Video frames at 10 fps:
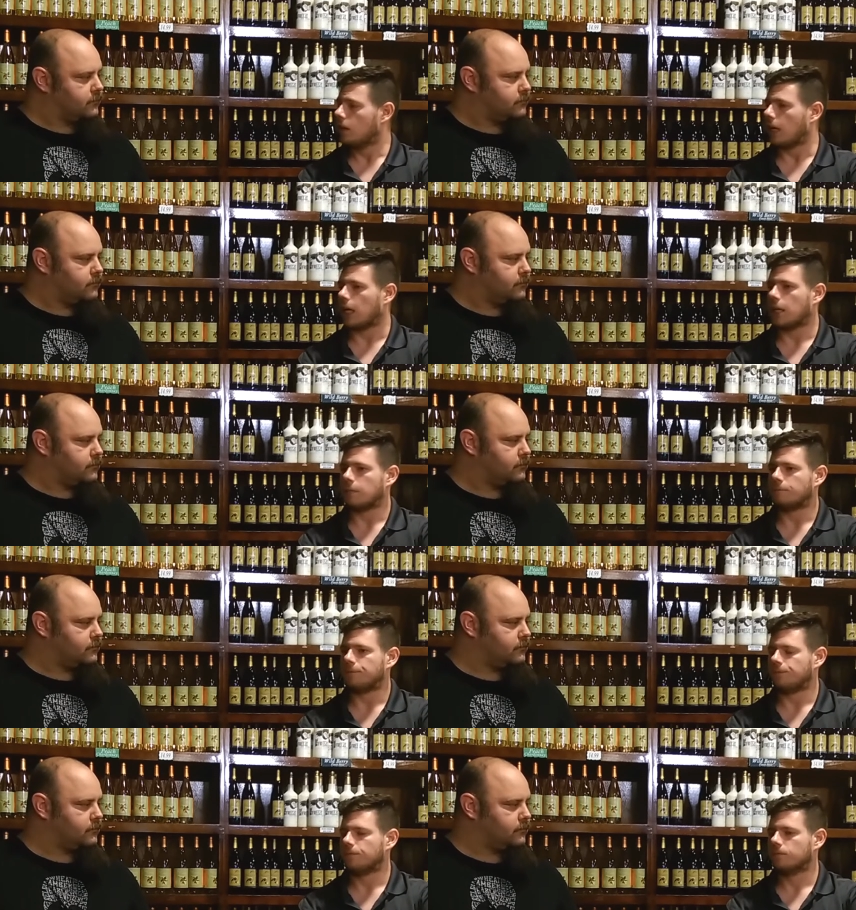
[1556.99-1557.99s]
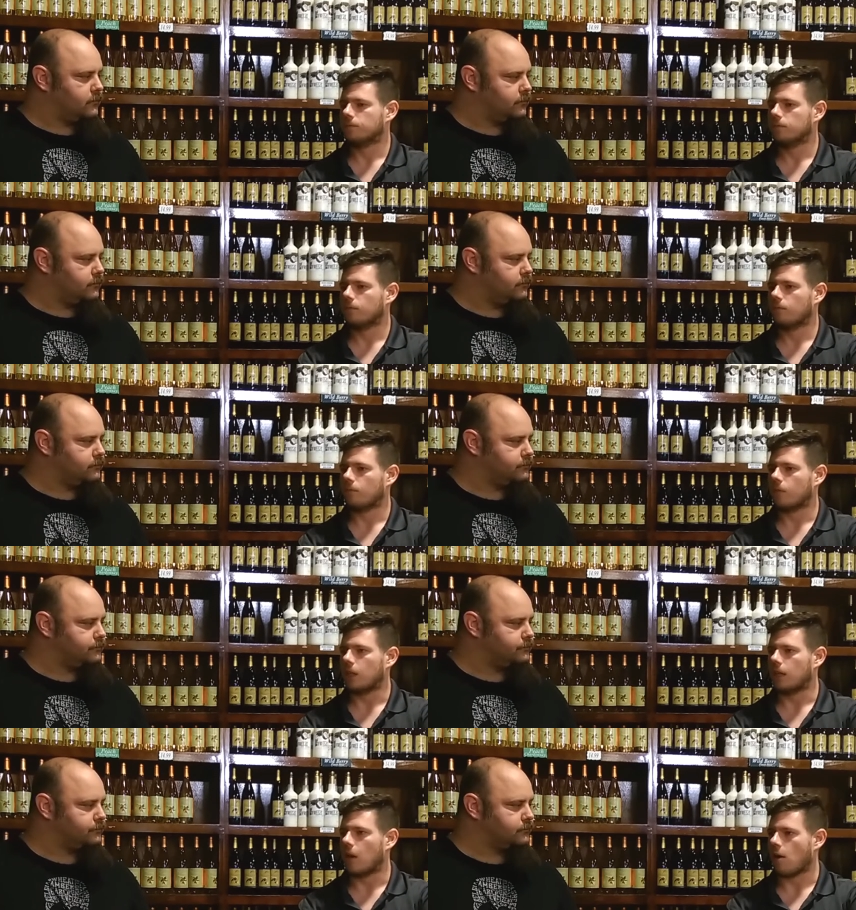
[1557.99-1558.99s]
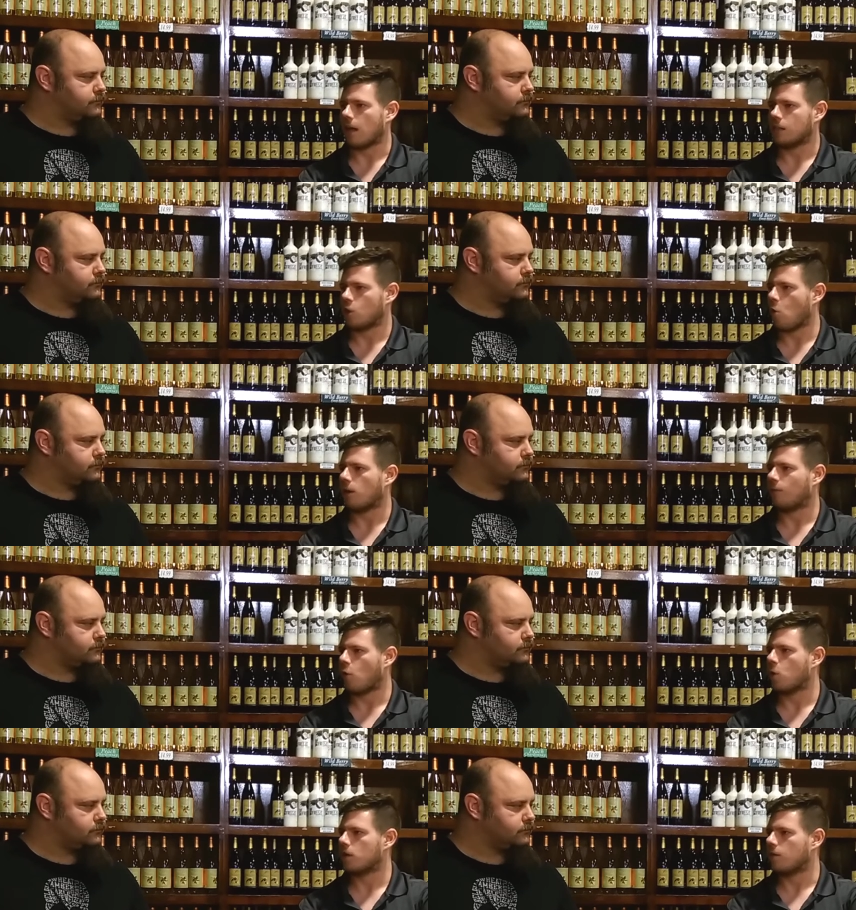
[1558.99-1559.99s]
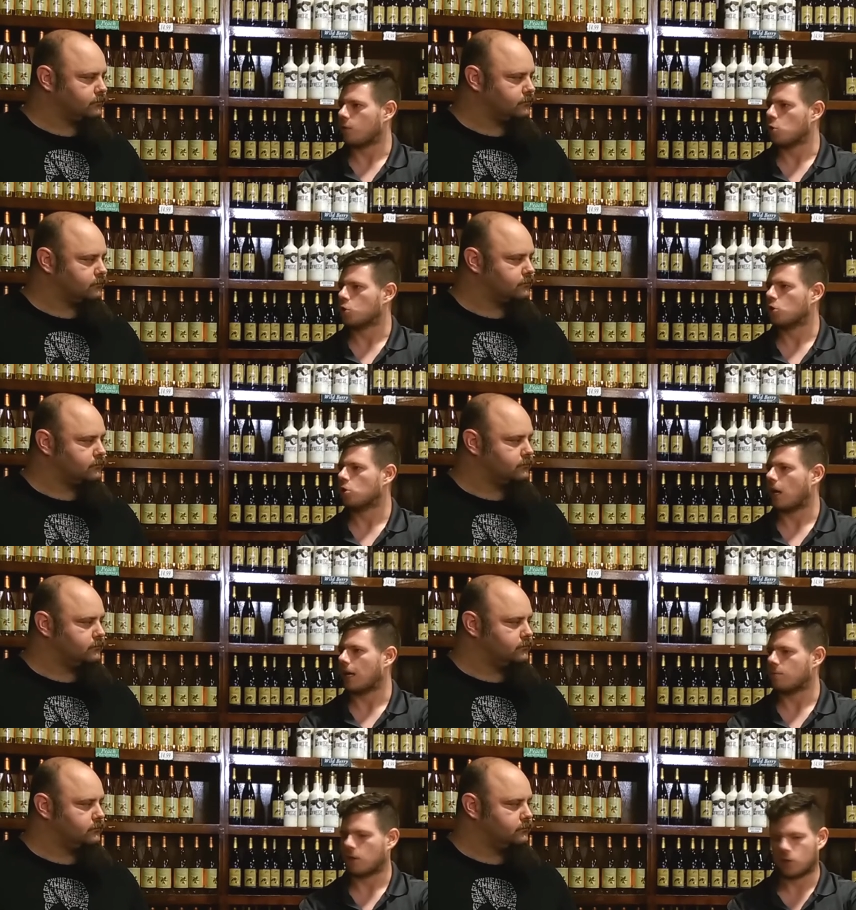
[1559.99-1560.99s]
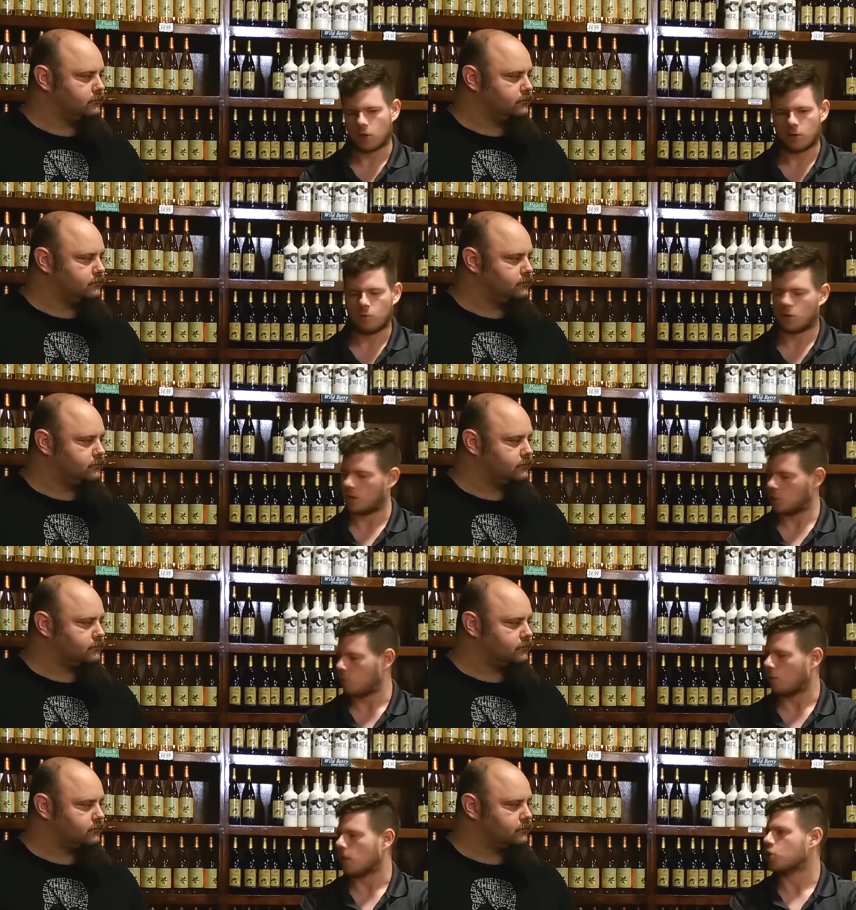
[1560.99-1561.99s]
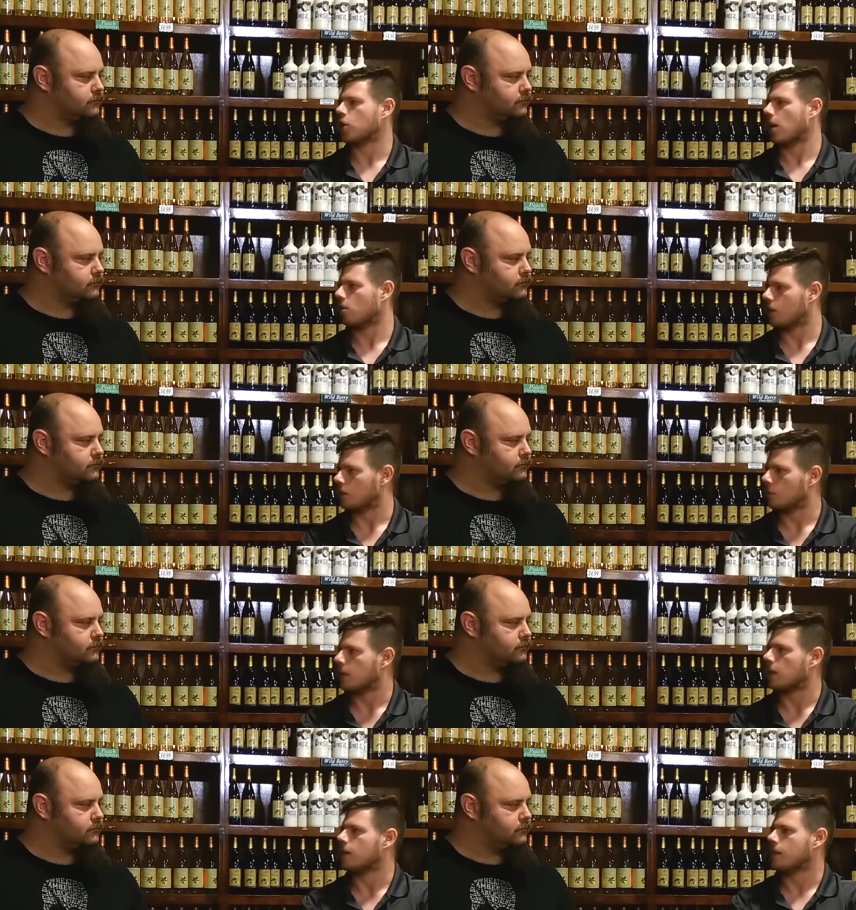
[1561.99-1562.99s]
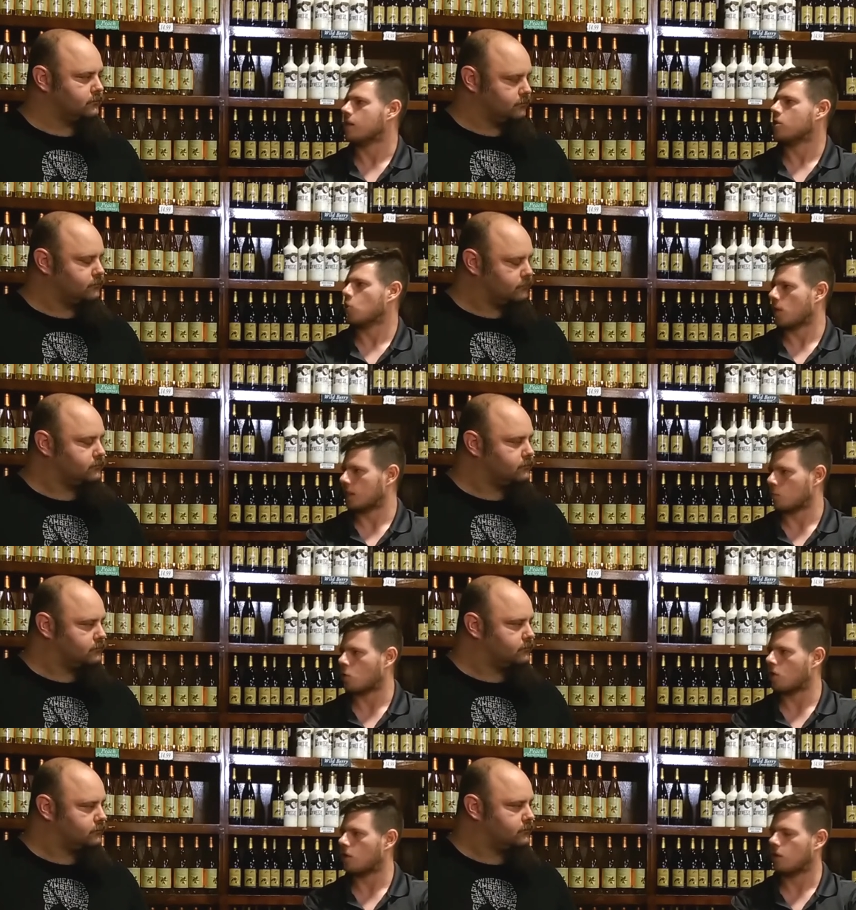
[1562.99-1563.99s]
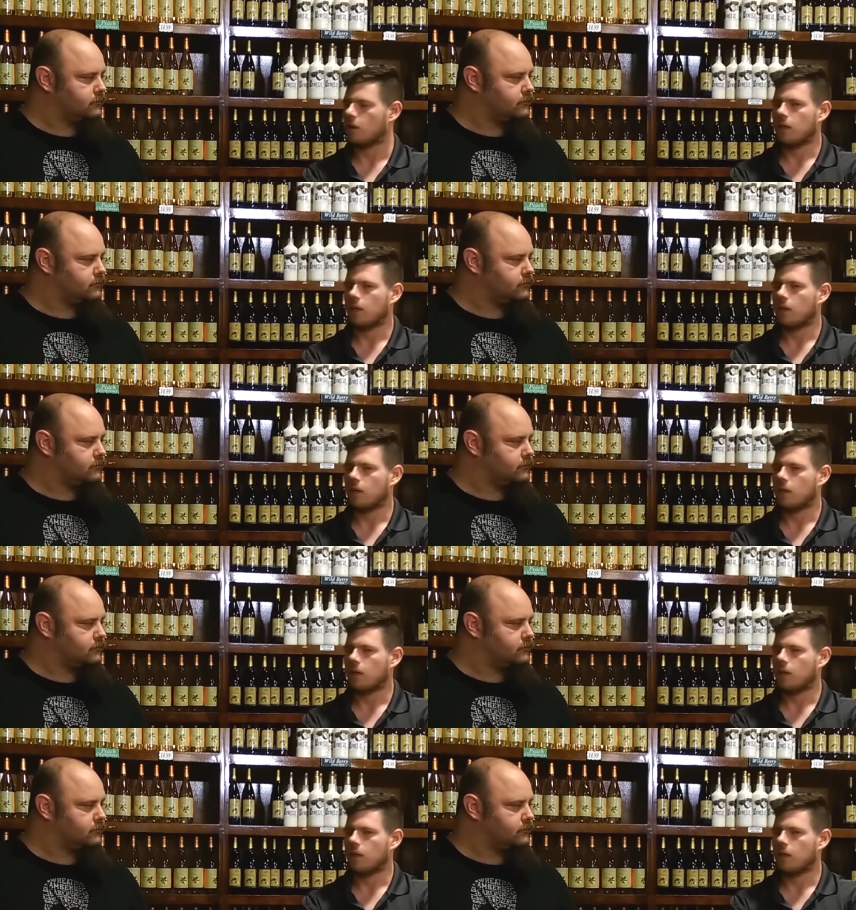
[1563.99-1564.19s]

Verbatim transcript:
Speaker 1: Um, now, as going forward in the future, I'm gonna start. We're gonna start branching out a little bit and doing some more,